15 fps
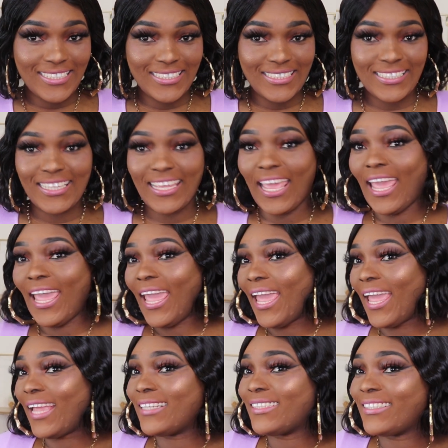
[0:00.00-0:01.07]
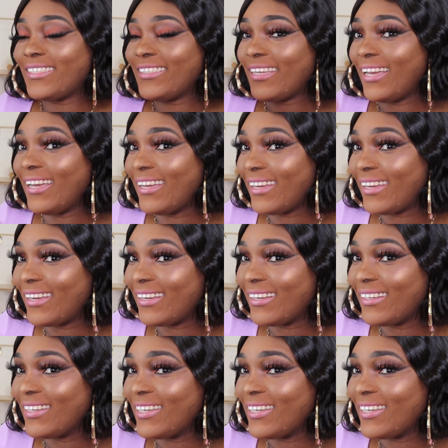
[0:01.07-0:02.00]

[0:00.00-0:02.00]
look, and yeah,